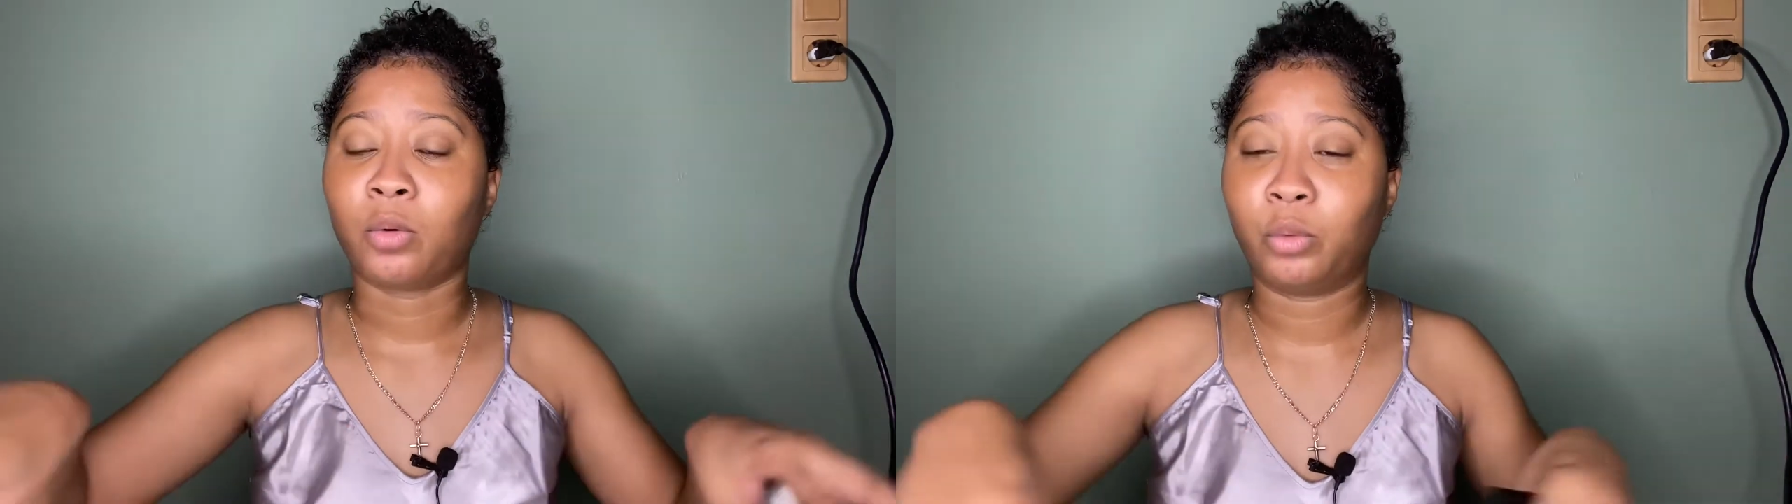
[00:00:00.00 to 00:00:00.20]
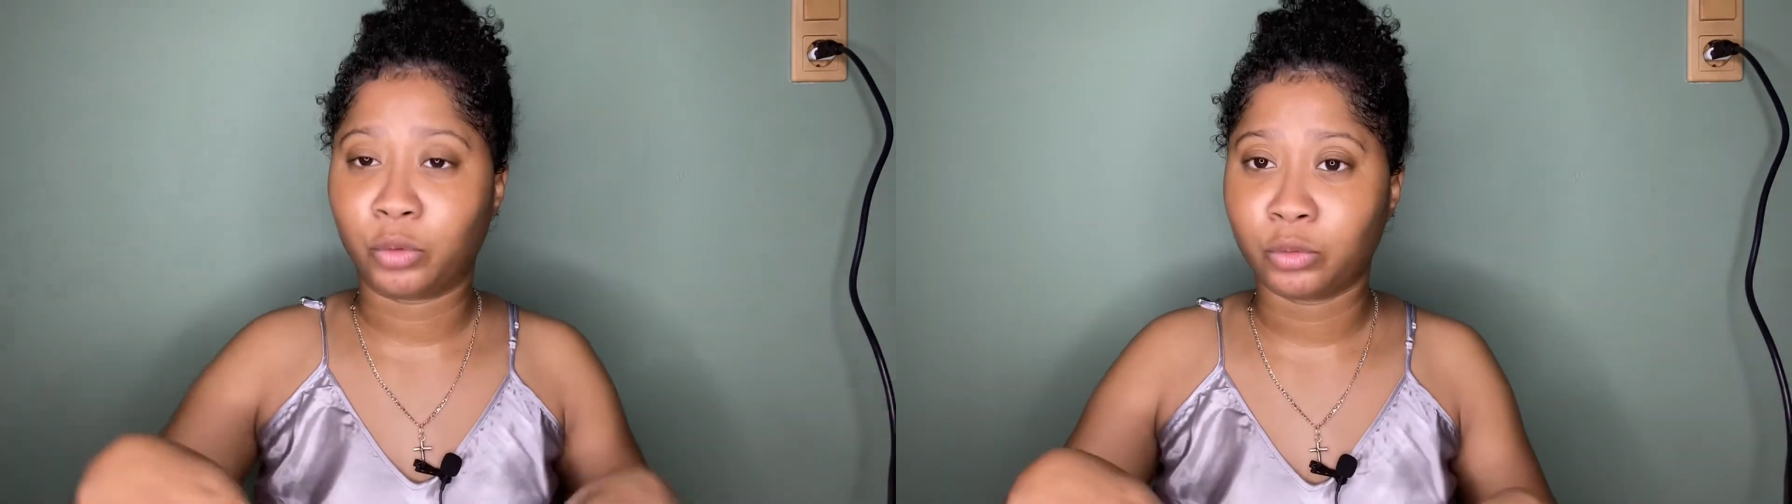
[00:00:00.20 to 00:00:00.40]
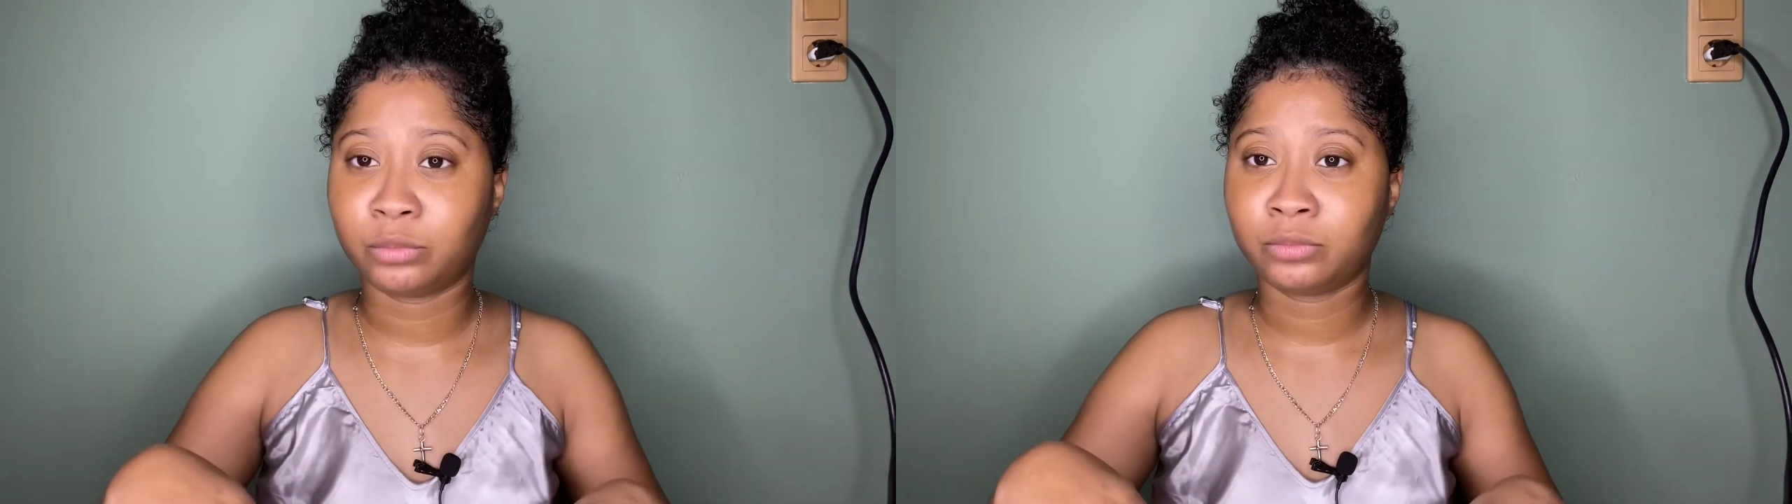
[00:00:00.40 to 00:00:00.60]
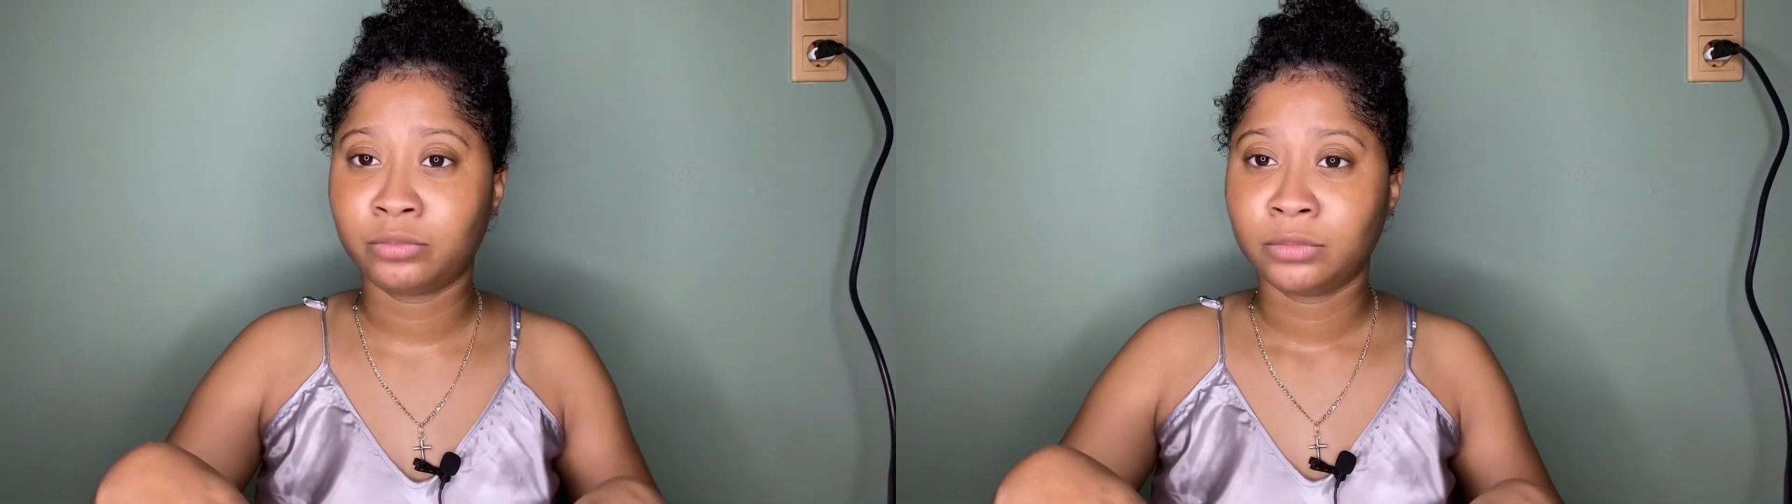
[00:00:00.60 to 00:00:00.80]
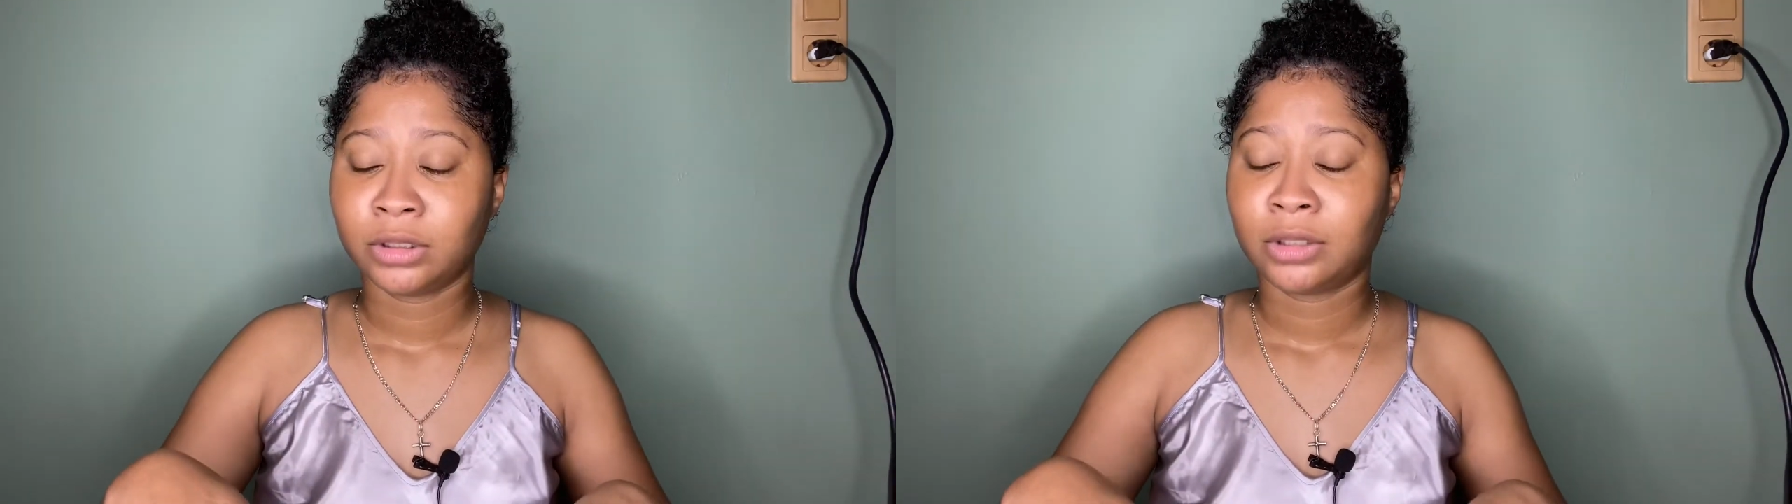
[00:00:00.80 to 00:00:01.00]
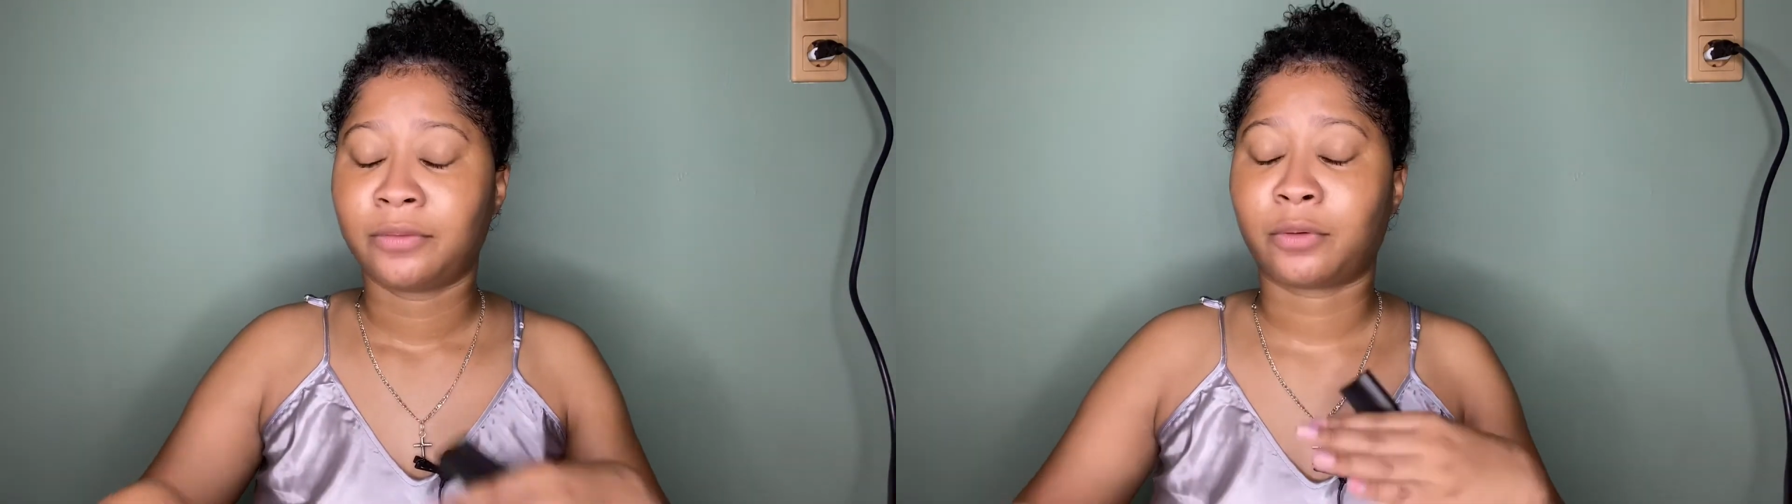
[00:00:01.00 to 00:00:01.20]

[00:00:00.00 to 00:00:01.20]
room for a